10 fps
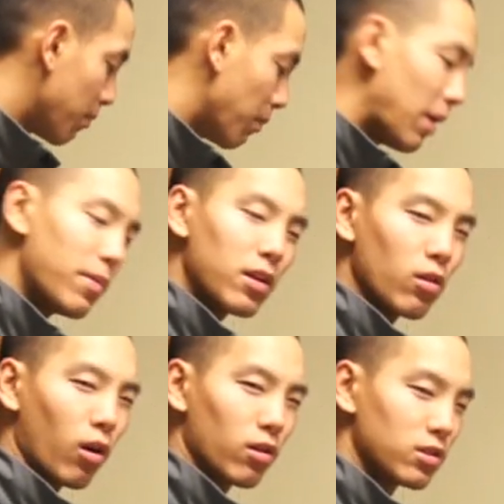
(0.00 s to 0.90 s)
Might be a
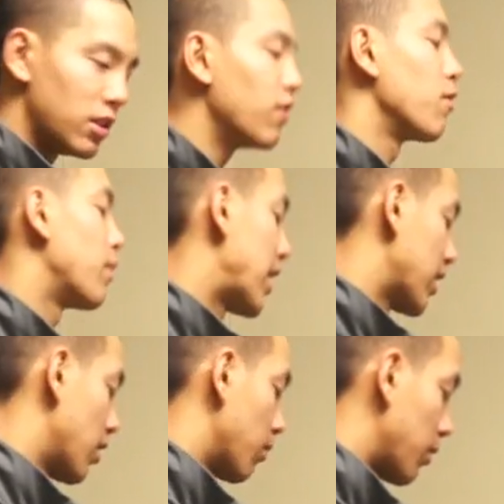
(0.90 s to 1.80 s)
little hard to see from back
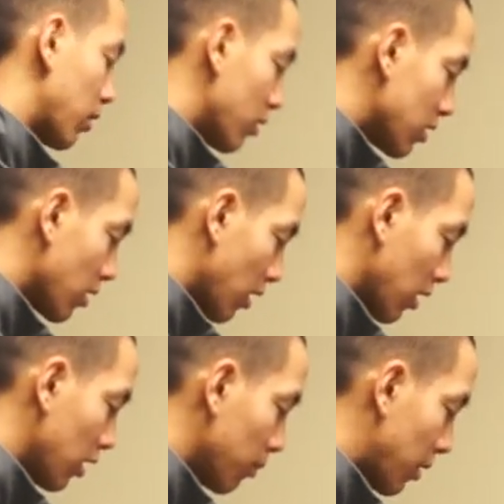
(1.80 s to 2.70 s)
there, but there is a
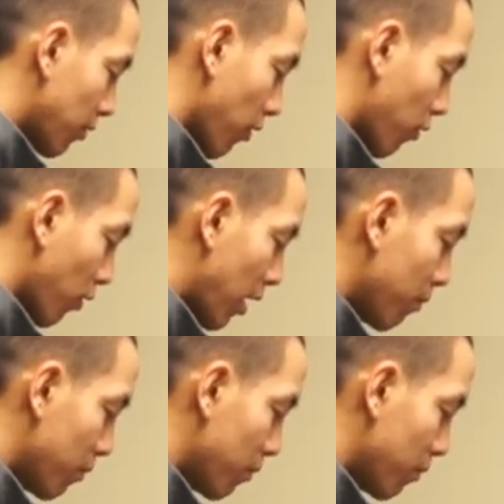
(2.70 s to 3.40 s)
little bit of a frame